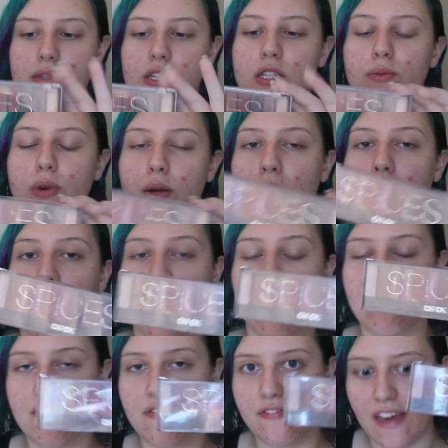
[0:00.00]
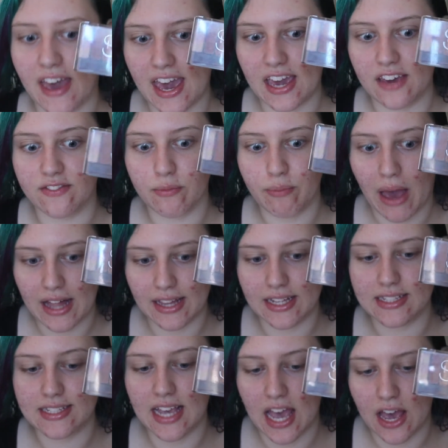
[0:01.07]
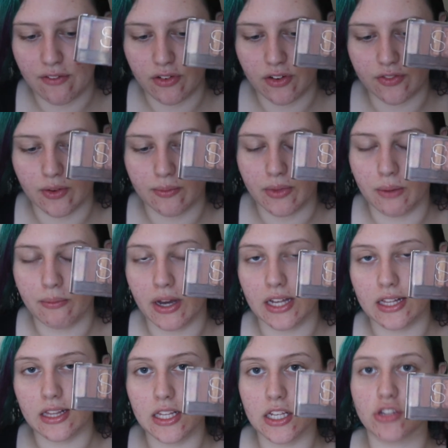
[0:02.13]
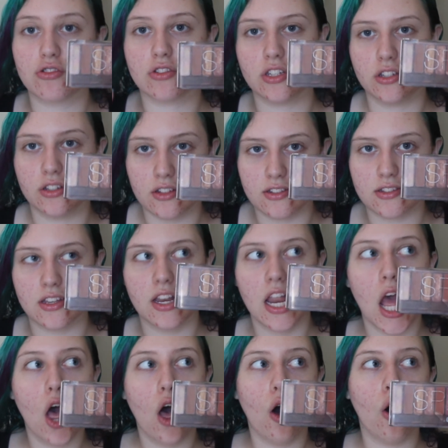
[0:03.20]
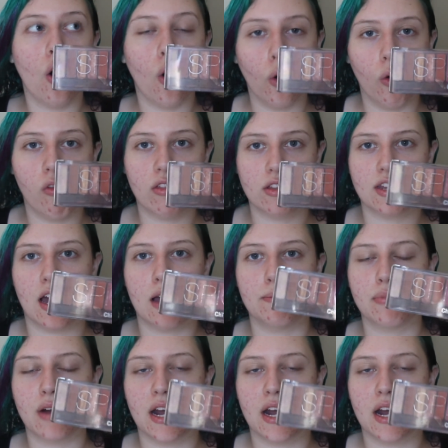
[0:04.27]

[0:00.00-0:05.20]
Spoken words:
This is one of my fave palettes ever from them. I literally use it all the time,